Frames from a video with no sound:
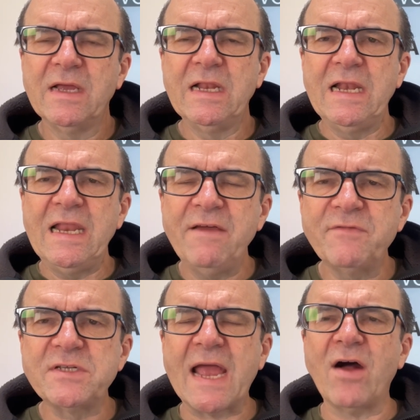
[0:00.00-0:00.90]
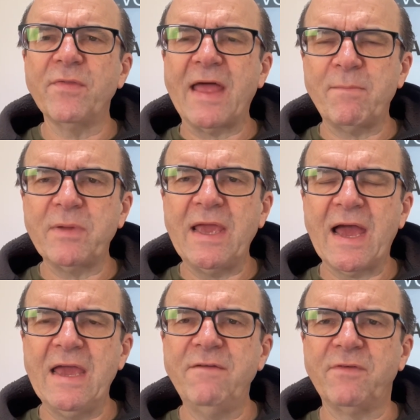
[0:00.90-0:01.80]
lives out that
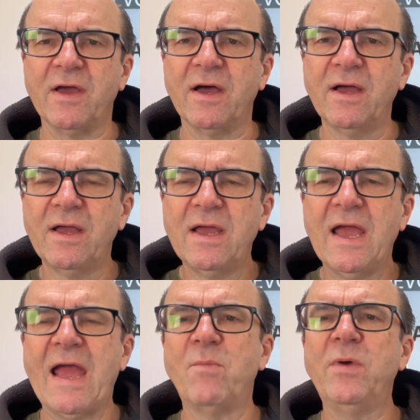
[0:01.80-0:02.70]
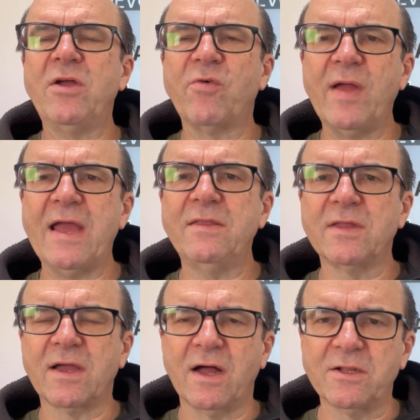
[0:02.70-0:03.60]
behavior, and we create
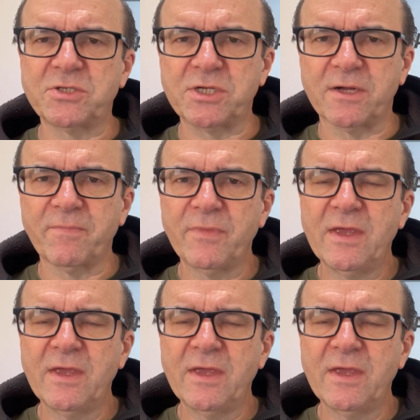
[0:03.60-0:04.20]
the culture.